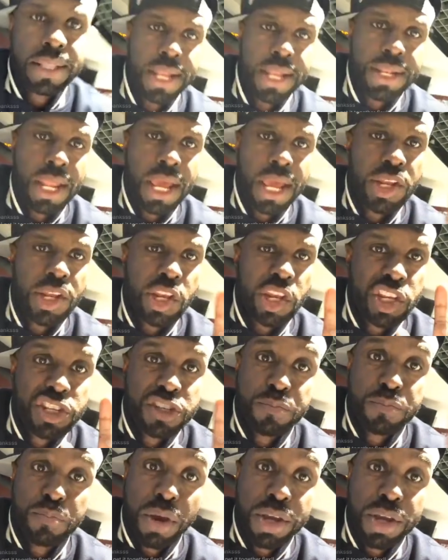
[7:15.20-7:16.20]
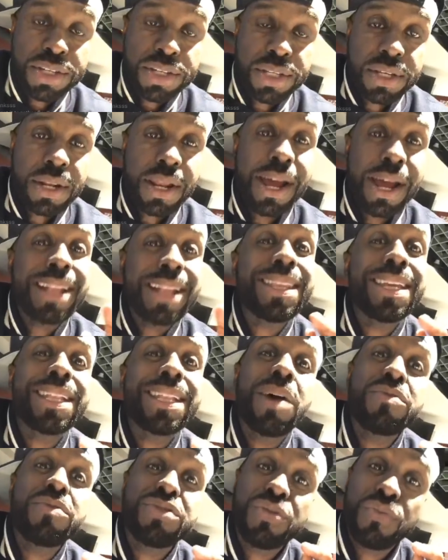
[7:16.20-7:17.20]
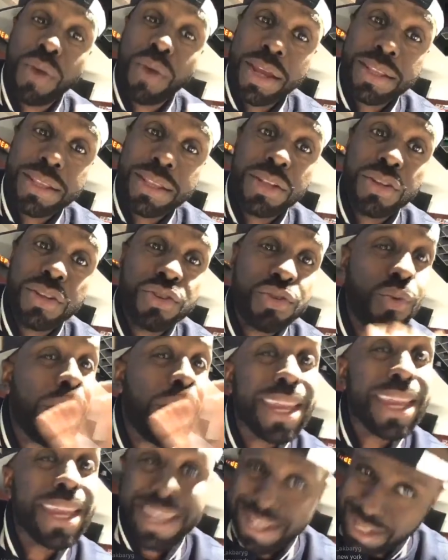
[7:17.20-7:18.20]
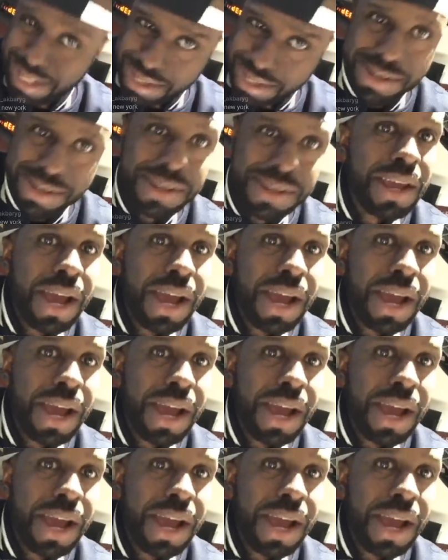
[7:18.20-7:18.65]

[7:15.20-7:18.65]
that night and expressed it. I think that was the right thing to do. I get it.